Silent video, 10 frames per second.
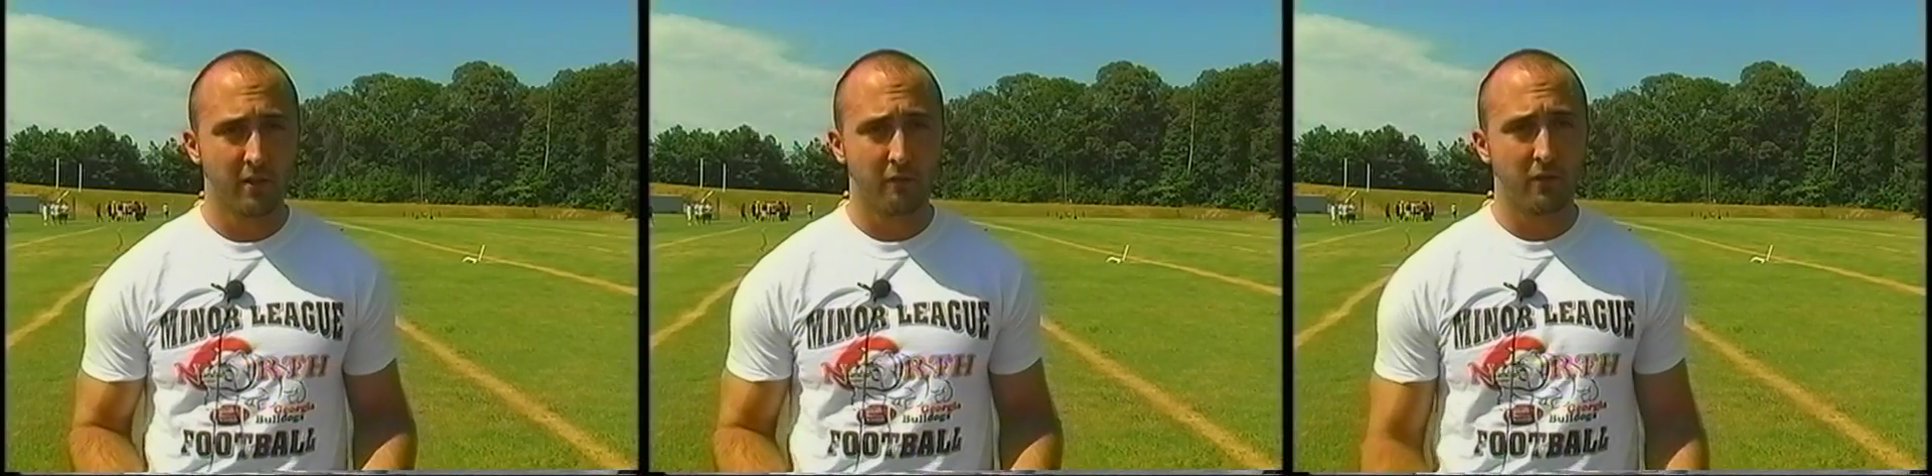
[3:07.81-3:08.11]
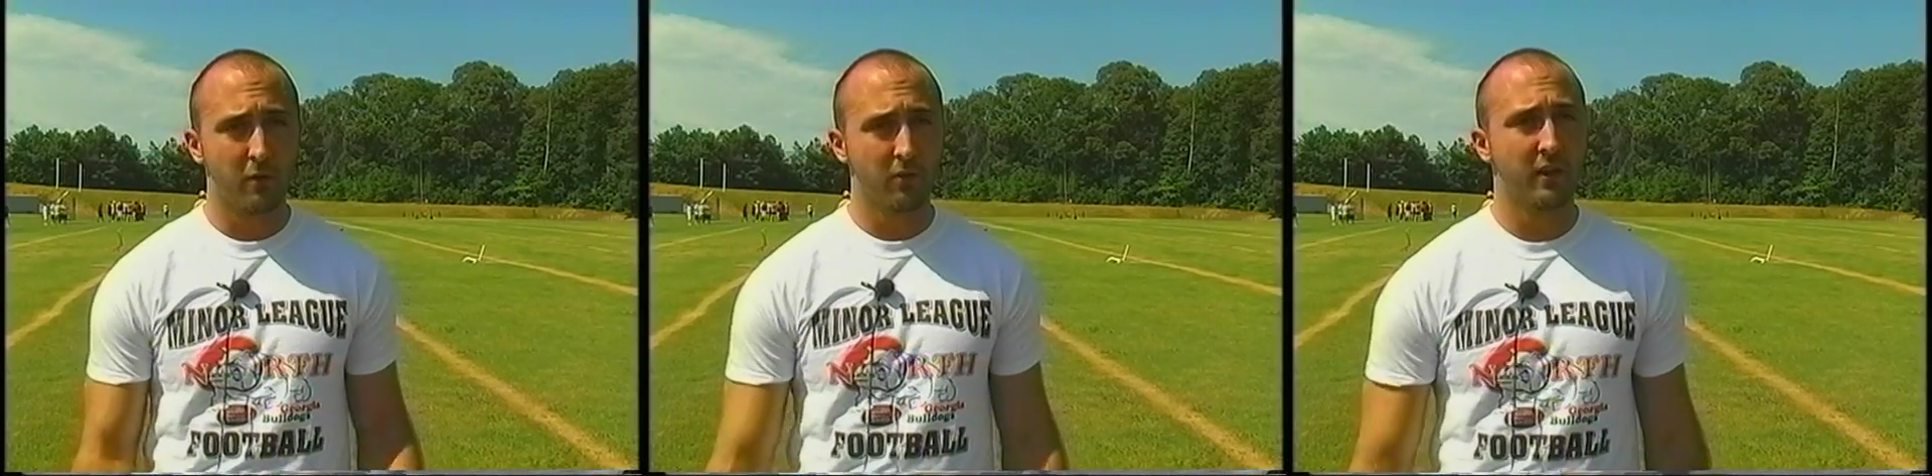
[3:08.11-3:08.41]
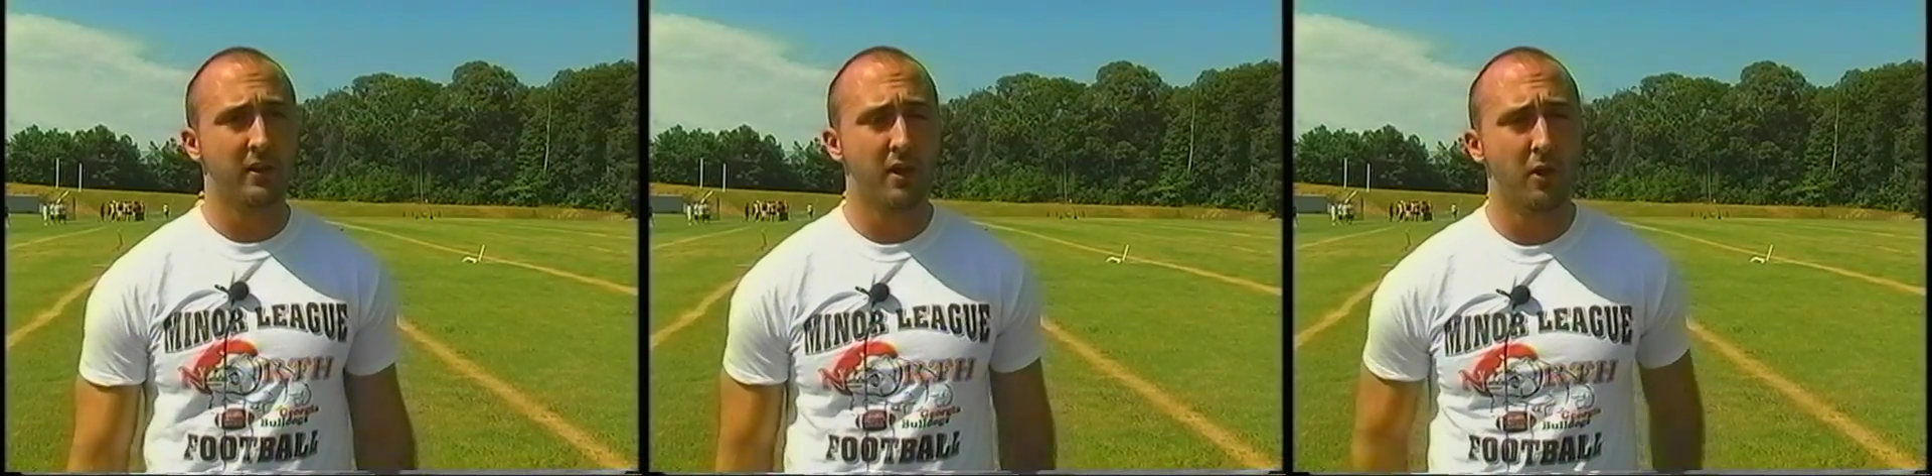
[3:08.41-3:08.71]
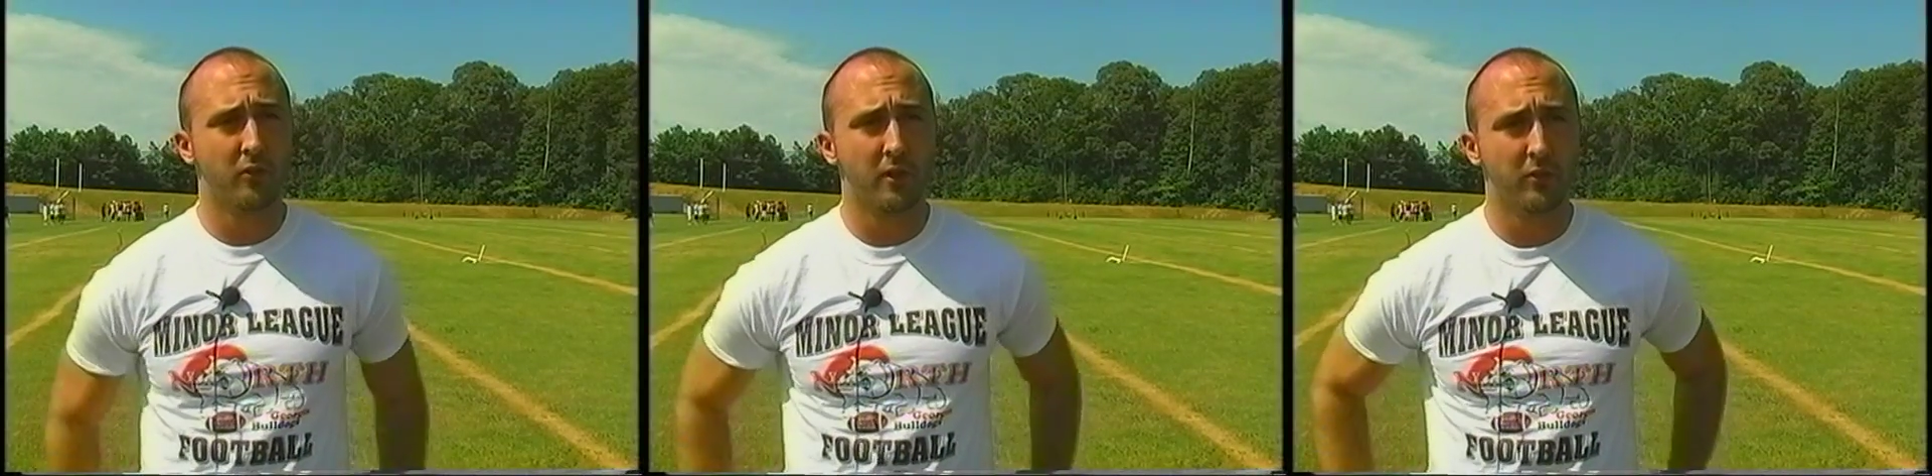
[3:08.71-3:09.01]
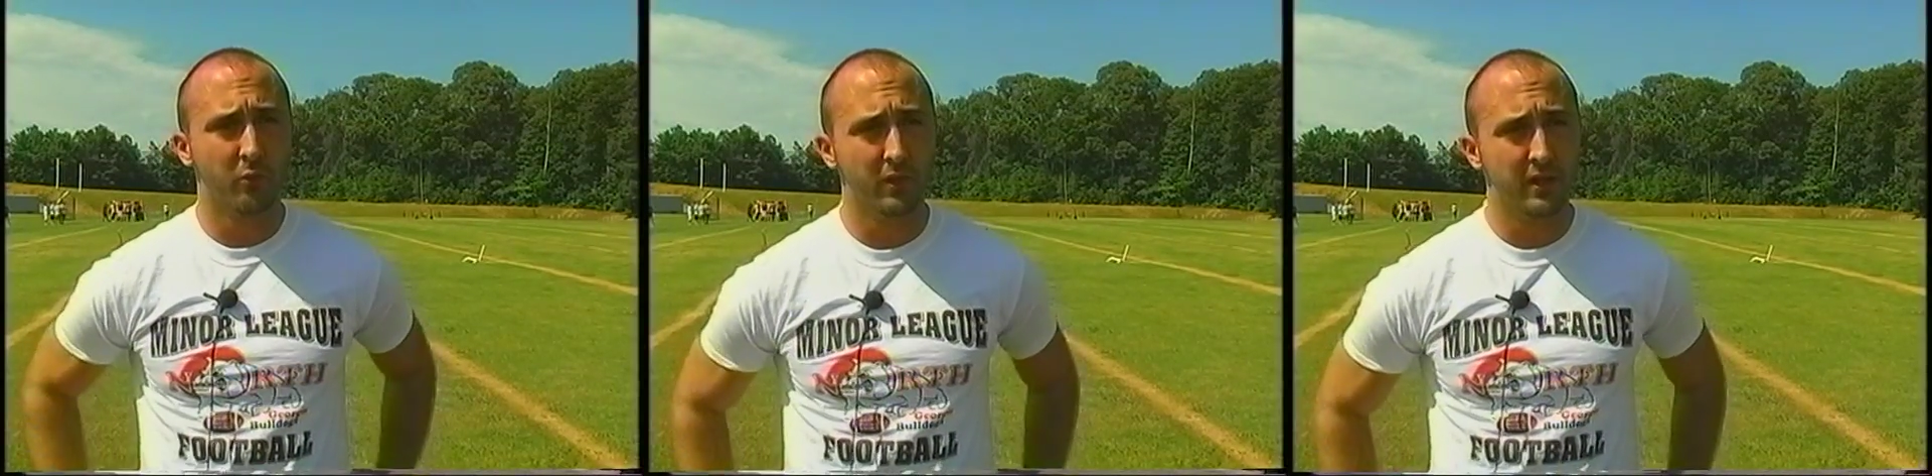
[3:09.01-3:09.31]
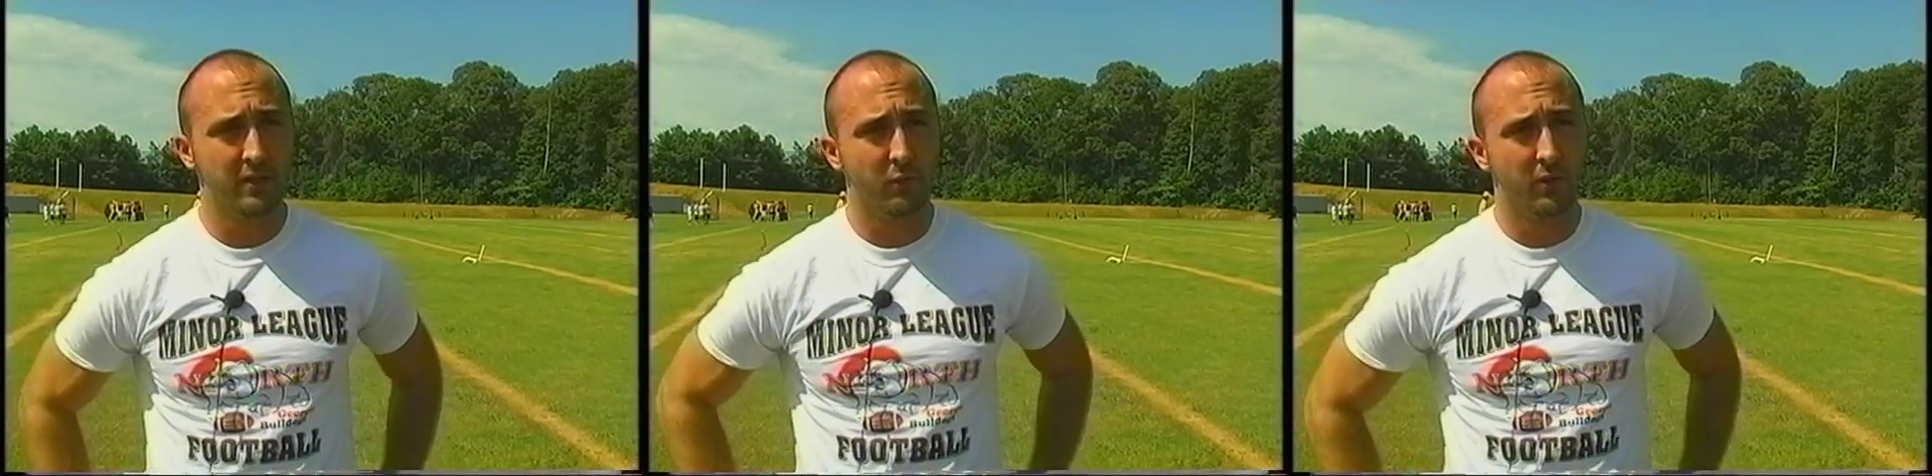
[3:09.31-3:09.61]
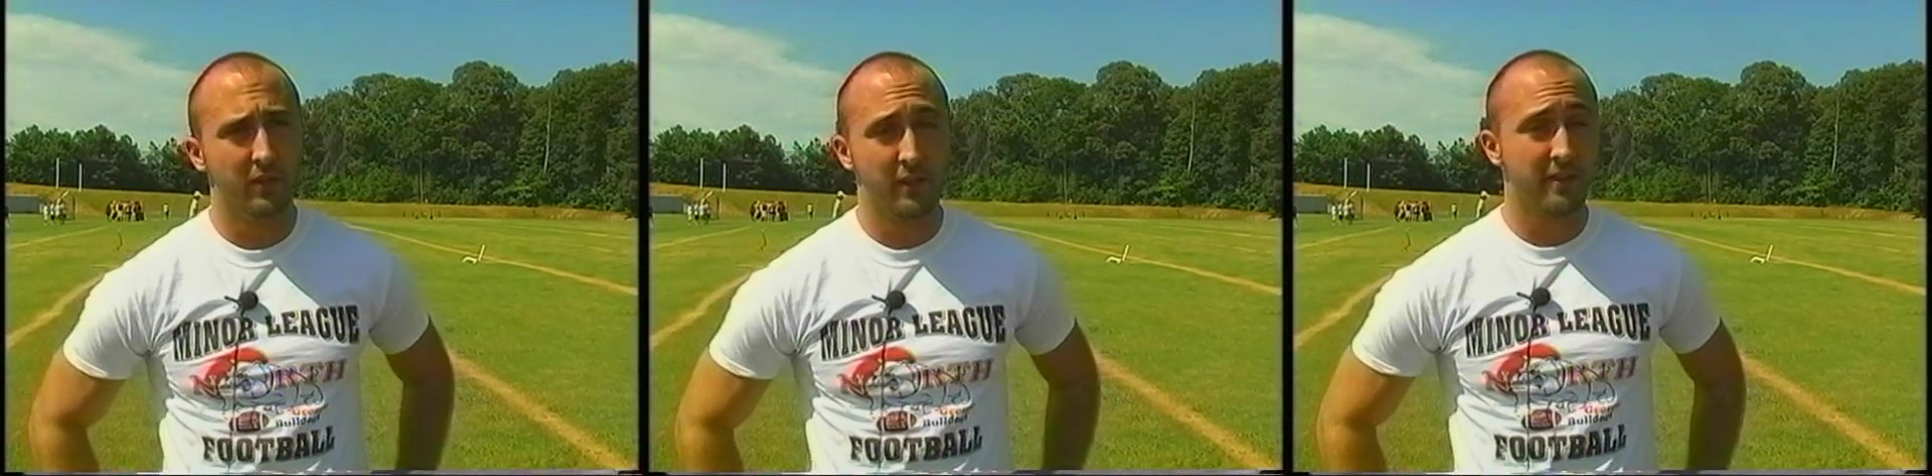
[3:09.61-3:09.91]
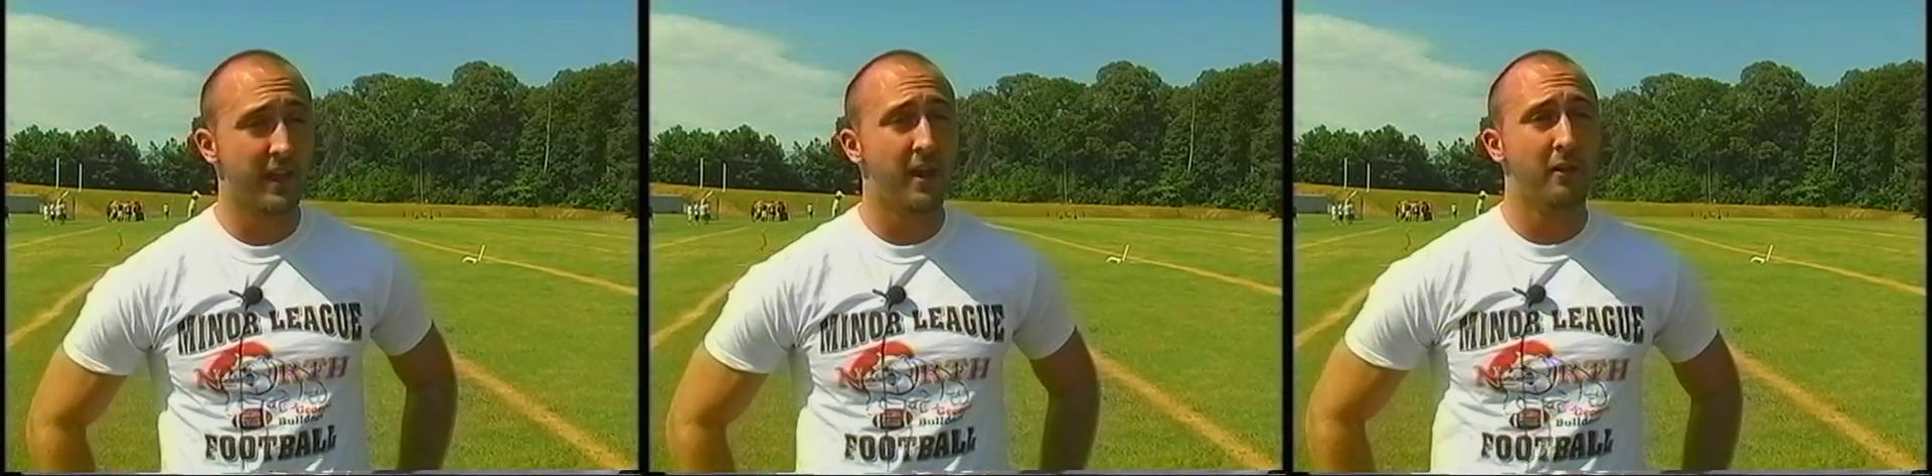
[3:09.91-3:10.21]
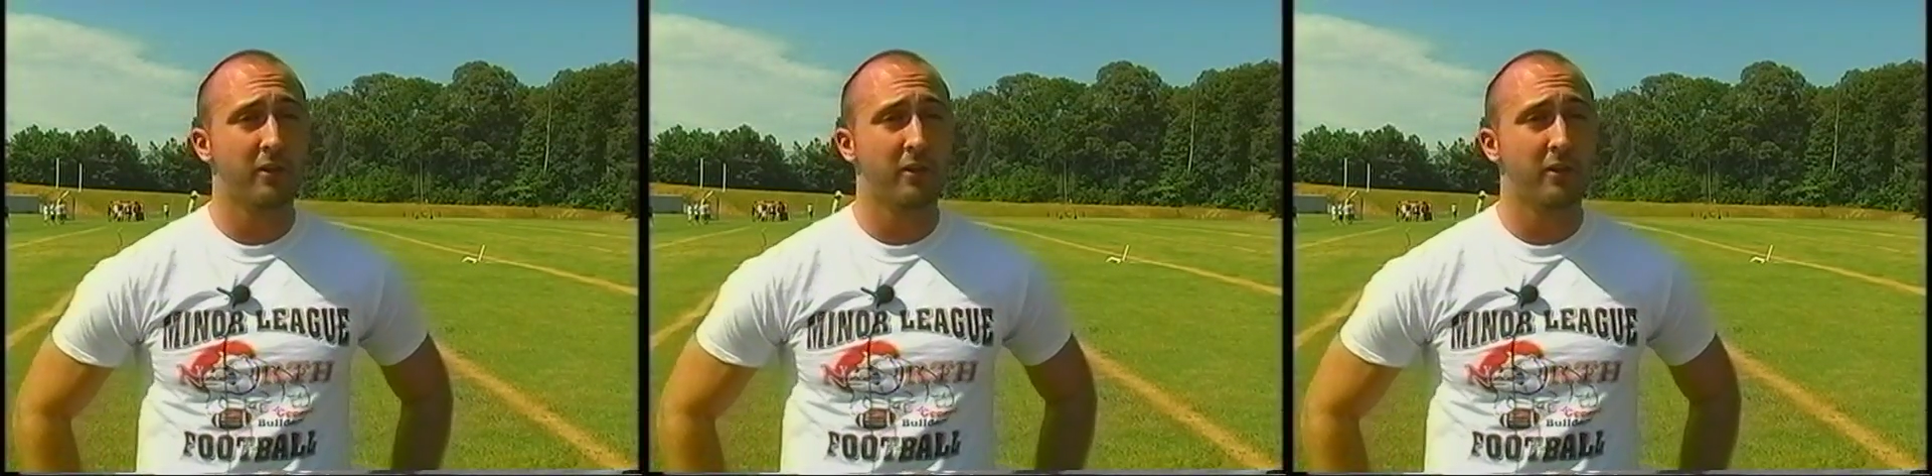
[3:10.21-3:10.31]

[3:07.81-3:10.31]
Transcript: phones like all throughout the week with a scouts.